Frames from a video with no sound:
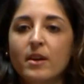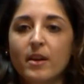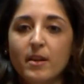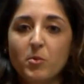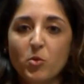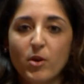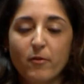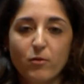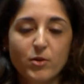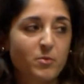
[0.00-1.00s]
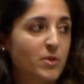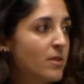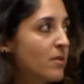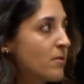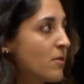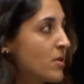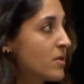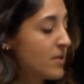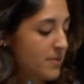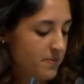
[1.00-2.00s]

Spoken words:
at a more affordable cost.